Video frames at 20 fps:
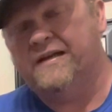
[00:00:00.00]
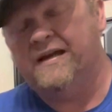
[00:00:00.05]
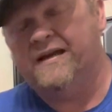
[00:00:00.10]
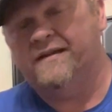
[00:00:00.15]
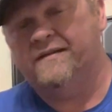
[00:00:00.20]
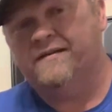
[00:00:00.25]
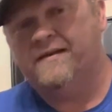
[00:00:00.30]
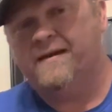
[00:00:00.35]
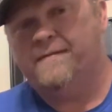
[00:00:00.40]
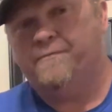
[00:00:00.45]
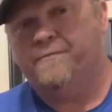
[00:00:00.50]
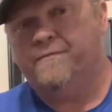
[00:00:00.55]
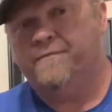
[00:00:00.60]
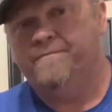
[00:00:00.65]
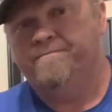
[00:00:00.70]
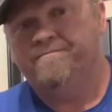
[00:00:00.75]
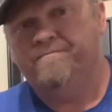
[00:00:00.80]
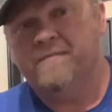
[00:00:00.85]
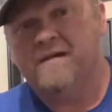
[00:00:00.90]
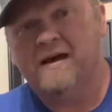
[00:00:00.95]
at a table.
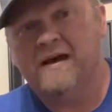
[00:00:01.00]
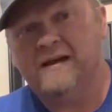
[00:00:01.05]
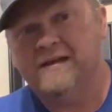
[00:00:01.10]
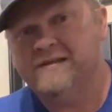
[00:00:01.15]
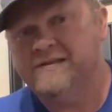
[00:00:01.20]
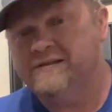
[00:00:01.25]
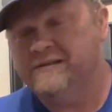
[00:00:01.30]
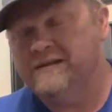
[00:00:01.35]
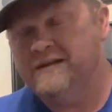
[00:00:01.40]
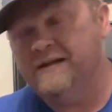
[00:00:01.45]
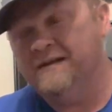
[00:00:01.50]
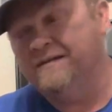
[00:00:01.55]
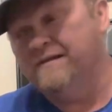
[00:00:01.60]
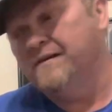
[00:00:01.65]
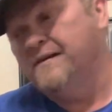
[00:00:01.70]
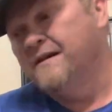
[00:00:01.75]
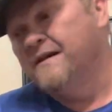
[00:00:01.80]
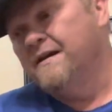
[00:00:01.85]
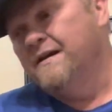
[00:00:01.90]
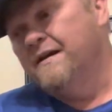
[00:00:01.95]
Honestly,
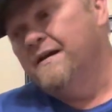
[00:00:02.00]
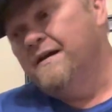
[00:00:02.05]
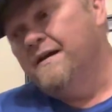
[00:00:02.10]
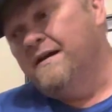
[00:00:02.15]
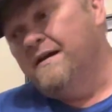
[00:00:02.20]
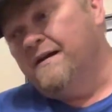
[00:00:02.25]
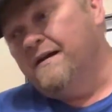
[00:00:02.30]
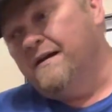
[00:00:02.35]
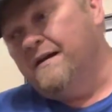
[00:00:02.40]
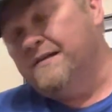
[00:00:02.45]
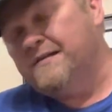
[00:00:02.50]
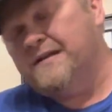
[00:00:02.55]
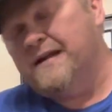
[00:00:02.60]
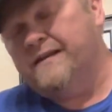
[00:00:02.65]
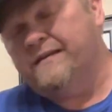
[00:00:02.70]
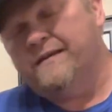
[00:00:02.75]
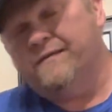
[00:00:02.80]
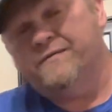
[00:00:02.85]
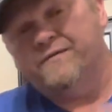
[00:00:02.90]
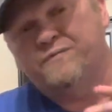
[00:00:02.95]
it's
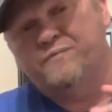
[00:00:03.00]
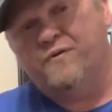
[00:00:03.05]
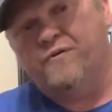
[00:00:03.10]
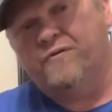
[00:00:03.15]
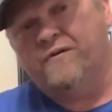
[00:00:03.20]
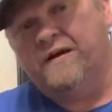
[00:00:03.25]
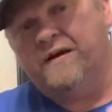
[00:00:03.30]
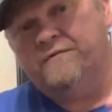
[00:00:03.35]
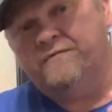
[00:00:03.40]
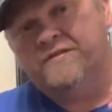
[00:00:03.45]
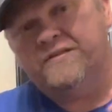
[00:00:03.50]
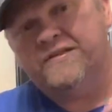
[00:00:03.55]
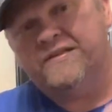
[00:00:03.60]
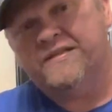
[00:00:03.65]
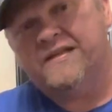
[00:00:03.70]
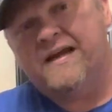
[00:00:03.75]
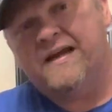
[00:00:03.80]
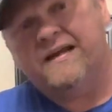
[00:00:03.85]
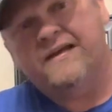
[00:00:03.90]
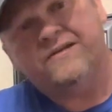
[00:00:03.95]
not that it was boring. It was
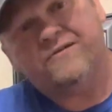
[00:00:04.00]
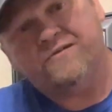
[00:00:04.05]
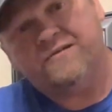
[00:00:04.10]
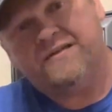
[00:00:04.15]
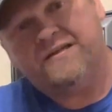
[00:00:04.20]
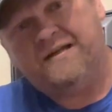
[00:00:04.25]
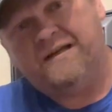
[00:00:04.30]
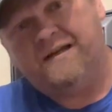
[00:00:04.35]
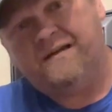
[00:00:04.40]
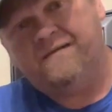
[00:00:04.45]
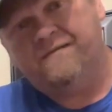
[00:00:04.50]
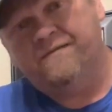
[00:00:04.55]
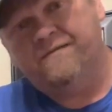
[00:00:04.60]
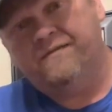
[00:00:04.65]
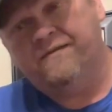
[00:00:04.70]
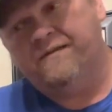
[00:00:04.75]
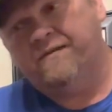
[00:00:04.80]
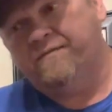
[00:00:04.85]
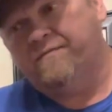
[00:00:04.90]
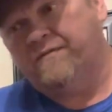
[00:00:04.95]
just not interesting.
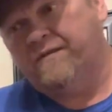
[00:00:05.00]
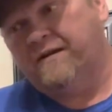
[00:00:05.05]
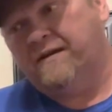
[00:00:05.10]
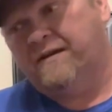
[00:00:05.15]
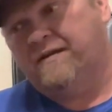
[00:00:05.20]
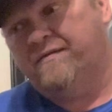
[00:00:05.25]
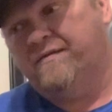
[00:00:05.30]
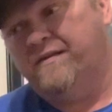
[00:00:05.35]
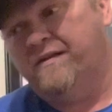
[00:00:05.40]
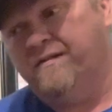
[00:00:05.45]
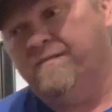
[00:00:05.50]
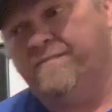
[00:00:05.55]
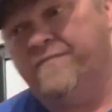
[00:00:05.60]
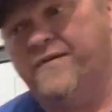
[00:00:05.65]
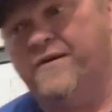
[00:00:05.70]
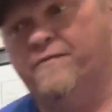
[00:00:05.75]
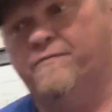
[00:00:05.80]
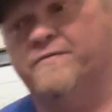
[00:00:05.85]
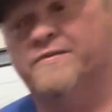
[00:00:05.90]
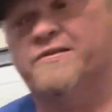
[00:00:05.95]

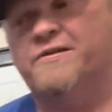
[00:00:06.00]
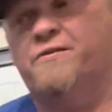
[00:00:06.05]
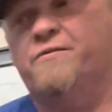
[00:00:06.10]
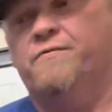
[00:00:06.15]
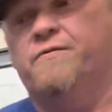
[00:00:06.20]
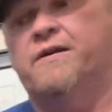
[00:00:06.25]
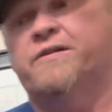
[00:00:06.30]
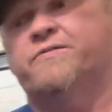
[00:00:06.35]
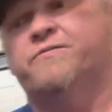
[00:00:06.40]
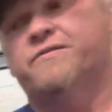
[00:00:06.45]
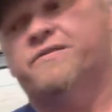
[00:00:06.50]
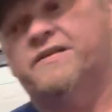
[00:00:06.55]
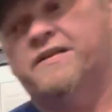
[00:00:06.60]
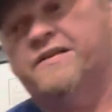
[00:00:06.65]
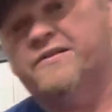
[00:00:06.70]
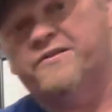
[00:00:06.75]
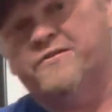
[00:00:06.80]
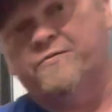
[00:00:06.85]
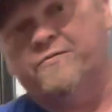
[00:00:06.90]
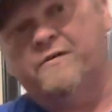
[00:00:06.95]
There was no
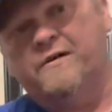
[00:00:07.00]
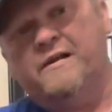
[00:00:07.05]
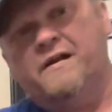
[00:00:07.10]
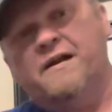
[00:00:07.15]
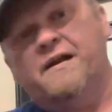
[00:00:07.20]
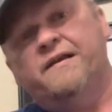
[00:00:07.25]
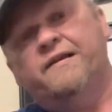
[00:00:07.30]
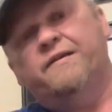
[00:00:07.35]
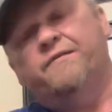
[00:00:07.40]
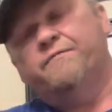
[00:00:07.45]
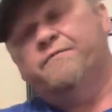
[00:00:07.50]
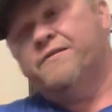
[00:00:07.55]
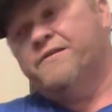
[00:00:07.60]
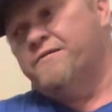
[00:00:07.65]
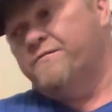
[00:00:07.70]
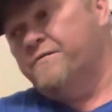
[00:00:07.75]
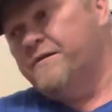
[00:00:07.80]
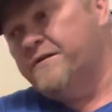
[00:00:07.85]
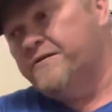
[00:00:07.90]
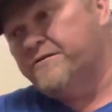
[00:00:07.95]
interesting storyline. There was
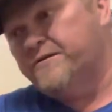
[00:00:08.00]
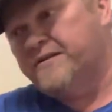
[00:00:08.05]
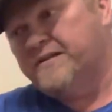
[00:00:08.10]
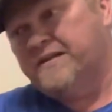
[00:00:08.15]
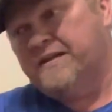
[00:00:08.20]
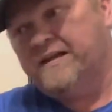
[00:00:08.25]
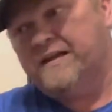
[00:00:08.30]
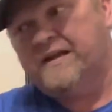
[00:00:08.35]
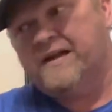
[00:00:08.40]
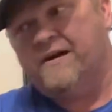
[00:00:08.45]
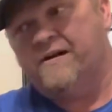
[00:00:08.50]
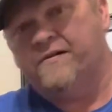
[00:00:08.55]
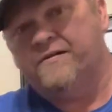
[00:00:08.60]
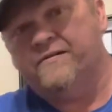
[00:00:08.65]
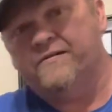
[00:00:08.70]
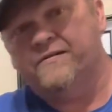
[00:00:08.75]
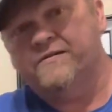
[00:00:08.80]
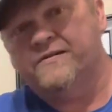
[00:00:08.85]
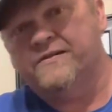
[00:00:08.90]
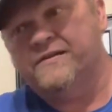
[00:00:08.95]
no interesting
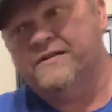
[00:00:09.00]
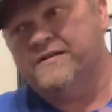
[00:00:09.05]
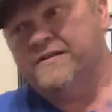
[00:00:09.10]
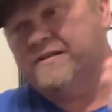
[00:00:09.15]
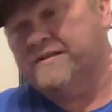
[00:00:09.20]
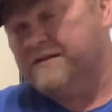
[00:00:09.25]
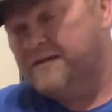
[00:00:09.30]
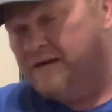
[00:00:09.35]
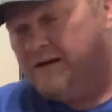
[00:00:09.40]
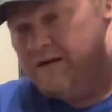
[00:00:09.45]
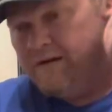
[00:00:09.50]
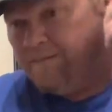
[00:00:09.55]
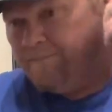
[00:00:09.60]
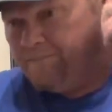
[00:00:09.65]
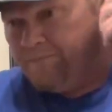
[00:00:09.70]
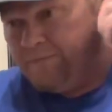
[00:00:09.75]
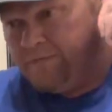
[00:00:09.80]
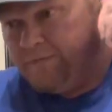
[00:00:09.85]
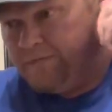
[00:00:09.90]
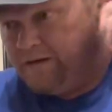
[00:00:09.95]
characters. It
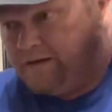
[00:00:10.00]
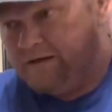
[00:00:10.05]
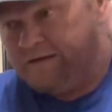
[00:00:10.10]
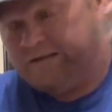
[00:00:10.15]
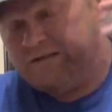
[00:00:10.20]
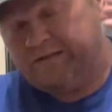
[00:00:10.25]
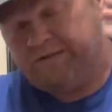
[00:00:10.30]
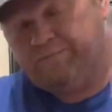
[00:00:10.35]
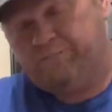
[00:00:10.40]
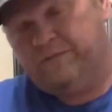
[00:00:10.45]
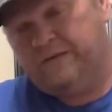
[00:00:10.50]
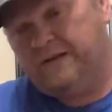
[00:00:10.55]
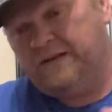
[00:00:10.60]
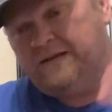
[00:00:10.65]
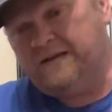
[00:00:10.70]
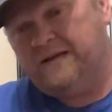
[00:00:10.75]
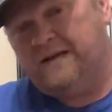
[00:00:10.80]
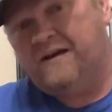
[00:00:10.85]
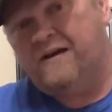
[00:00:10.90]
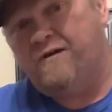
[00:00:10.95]
just really
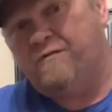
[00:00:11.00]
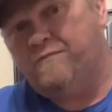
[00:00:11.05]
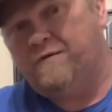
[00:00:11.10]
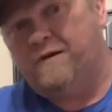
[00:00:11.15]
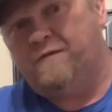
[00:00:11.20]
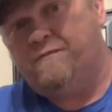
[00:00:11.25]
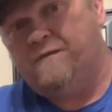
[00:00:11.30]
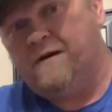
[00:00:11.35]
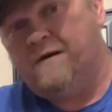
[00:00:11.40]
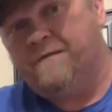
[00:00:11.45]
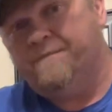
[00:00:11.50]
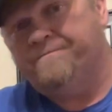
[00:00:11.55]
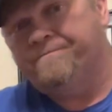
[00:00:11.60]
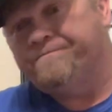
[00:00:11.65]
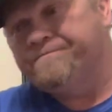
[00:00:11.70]
didn't go anywhere.